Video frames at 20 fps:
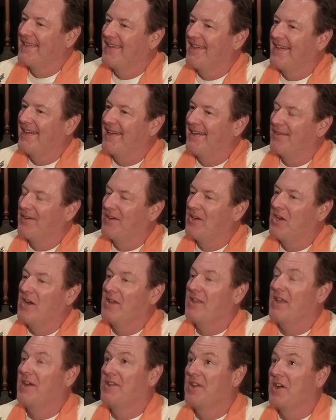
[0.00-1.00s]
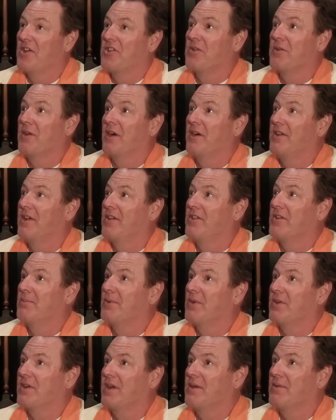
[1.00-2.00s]
Yeah, well, I, another another
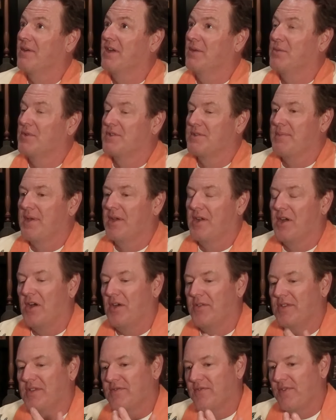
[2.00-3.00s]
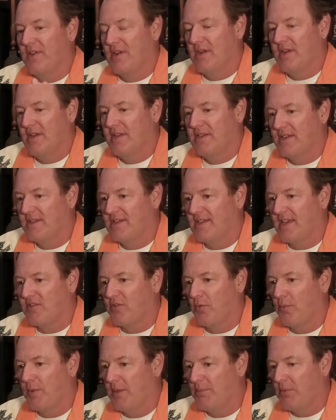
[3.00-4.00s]
book I read it was about all these very
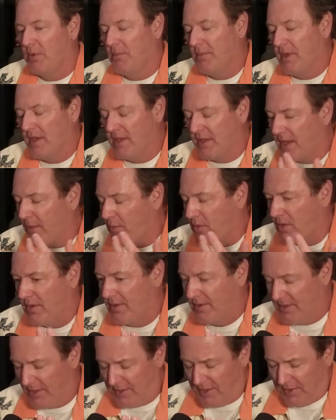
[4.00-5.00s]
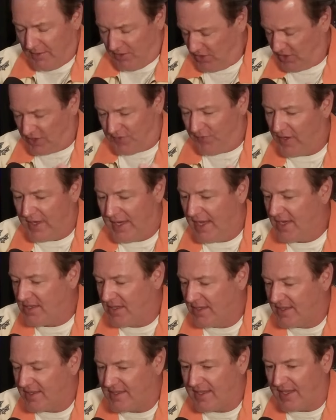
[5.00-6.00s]
successful people, and they weren't just
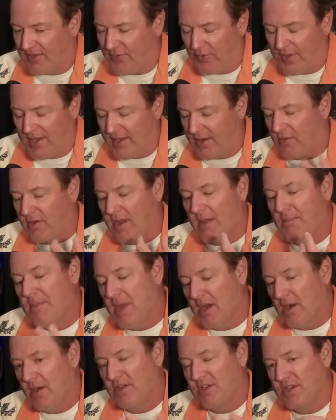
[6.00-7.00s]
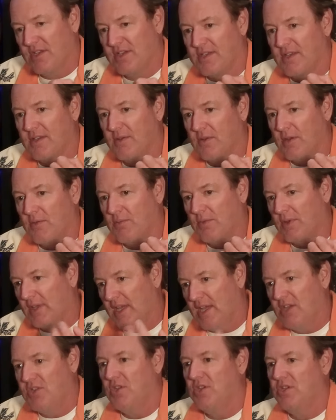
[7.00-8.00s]
financially successful. They had great marriages and, and
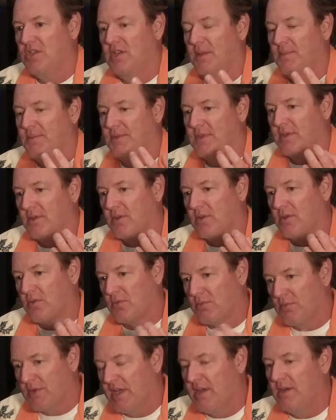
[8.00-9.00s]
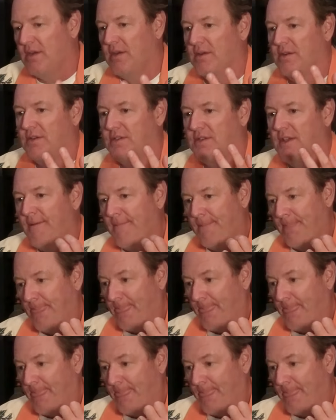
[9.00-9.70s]
relationships and careers,